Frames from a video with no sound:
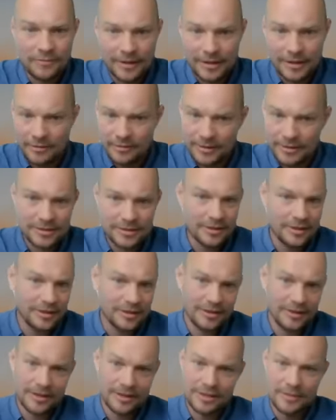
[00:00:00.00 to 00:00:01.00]
whether it's
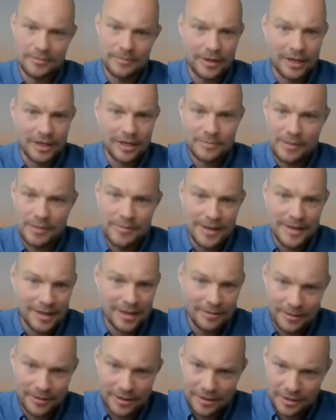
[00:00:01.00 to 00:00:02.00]
a price per
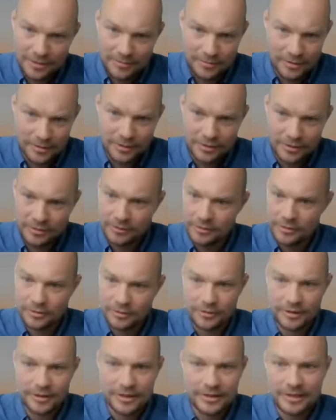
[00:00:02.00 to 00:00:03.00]
megawatt you produce
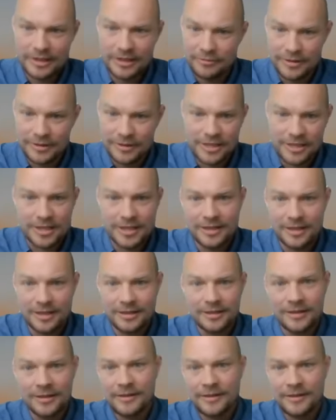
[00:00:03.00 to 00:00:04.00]
or a
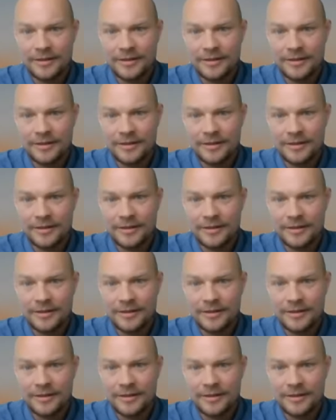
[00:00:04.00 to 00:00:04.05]
de-risking